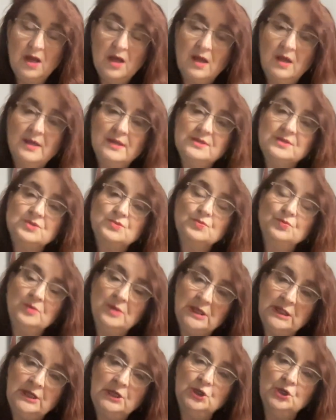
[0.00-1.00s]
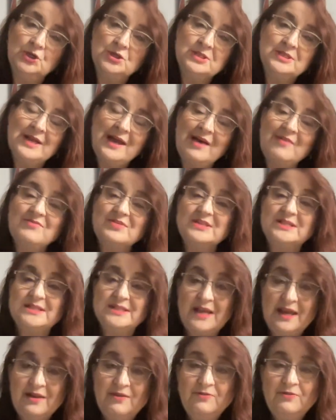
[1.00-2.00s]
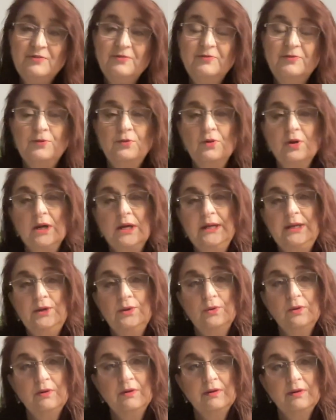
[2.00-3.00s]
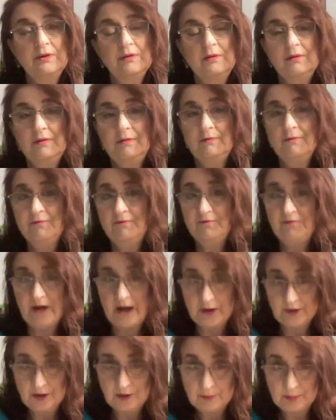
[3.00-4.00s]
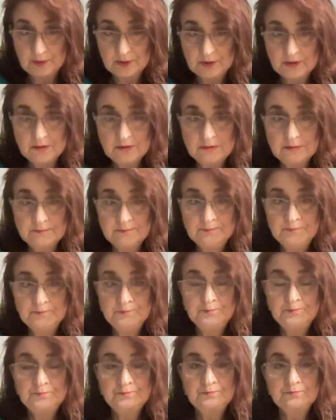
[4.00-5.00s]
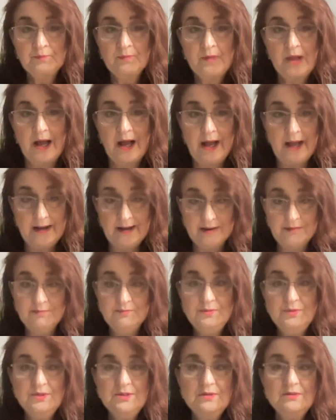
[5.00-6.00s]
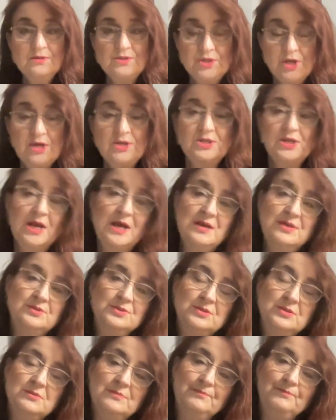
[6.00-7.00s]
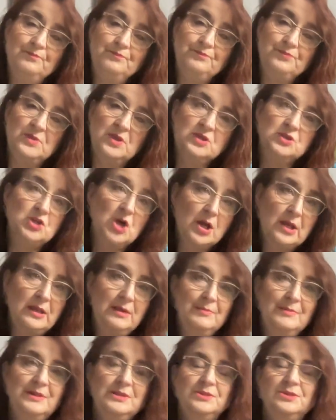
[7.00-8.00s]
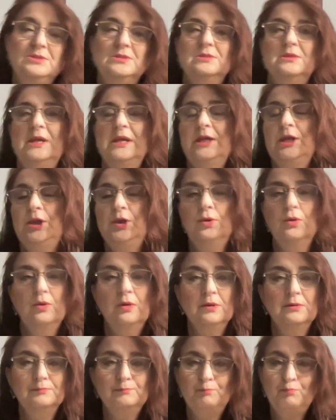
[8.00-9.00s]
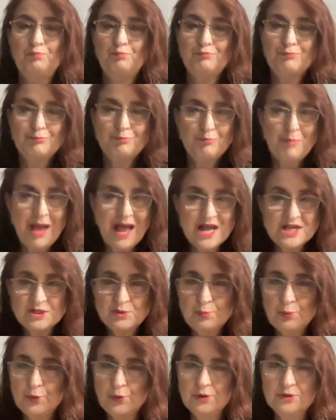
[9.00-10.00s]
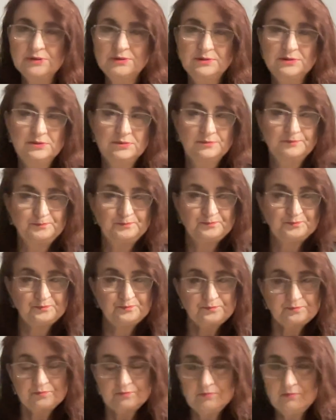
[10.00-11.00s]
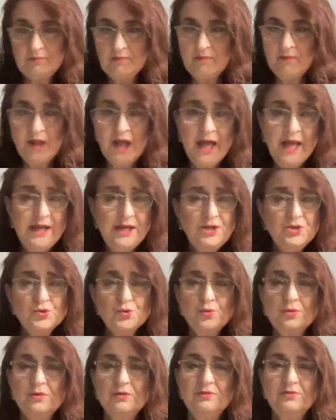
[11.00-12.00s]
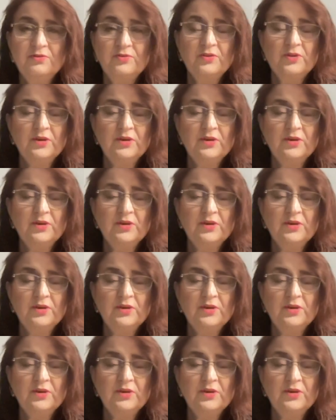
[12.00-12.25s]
It's really good to have a safe for your valuable items, such as documents like your passport and any sort of